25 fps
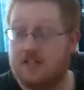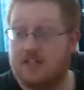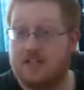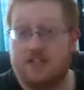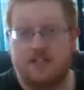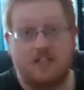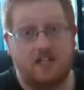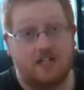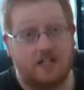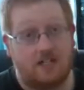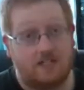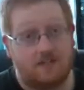
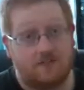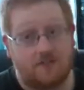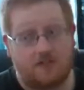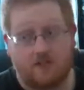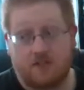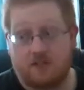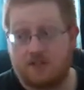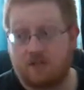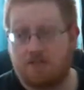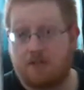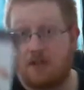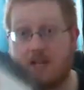Still as
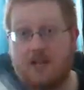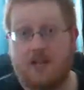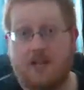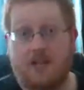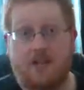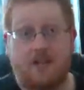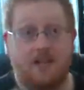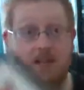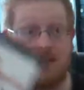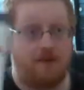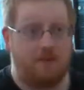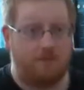fun to
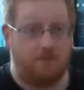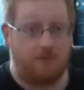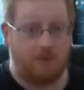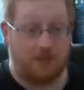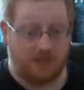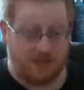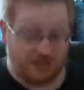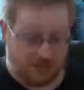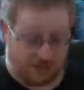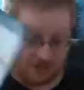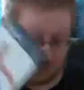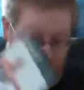play and
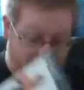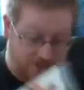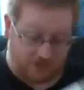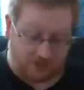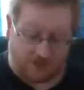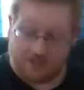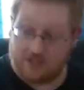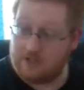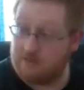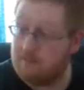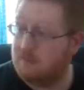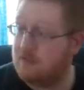was dirt
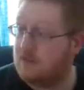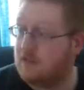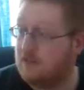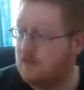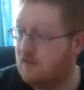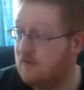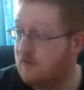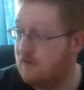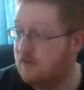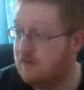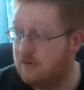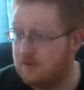cheap,
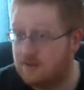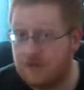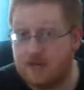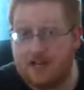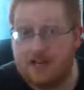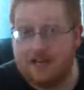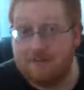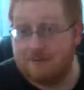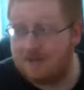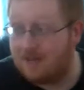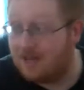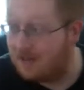so
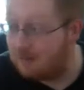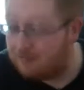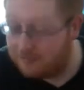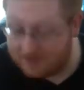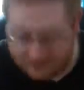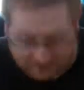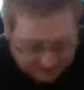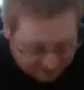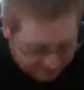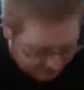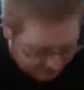I'm happy.